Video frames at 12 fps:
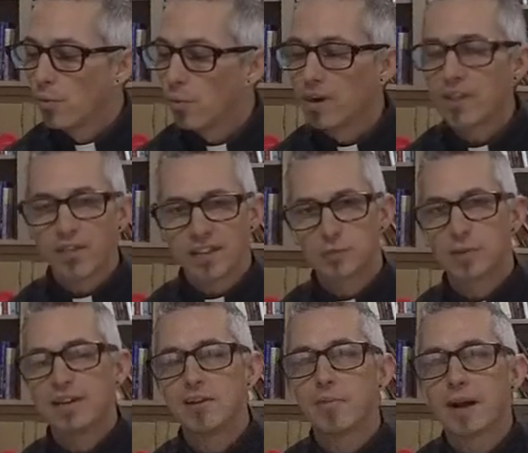one of the things
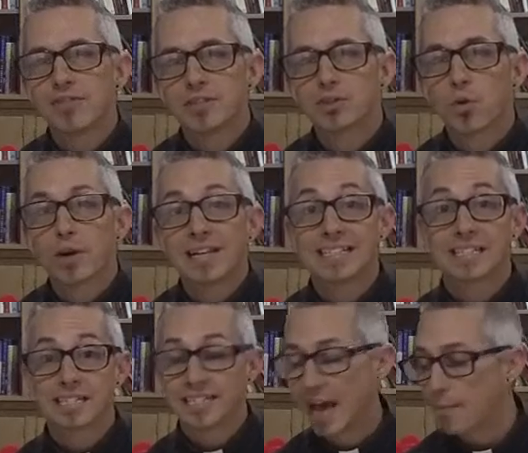we hear about in the story is
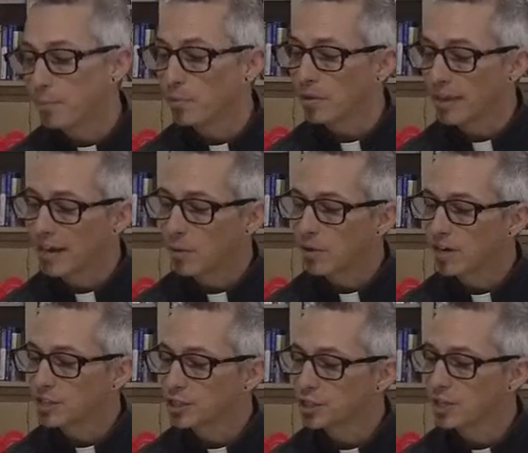the temple, and I
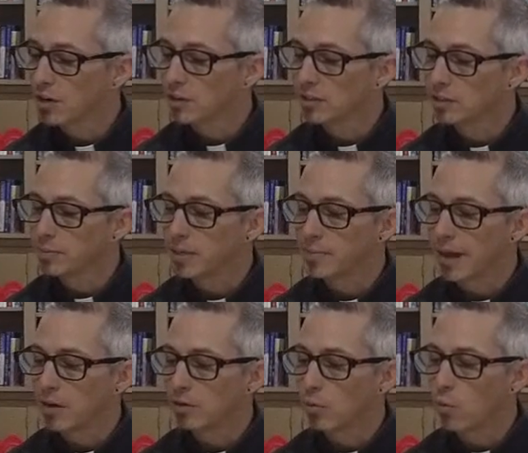wanted to share a little bit
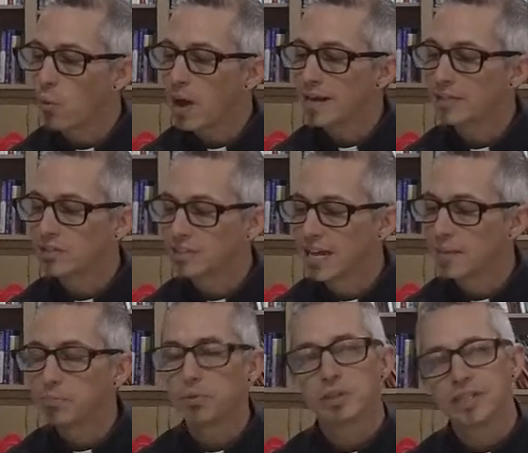about what the
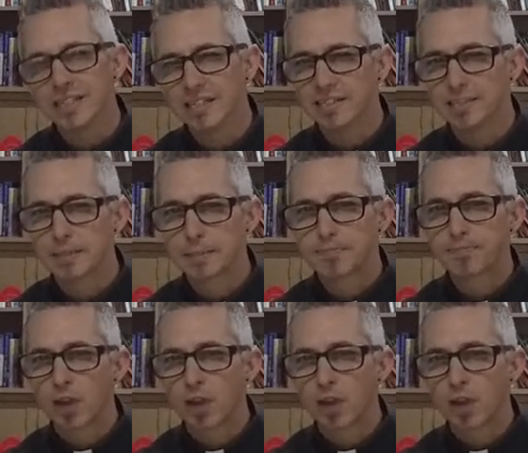temple is.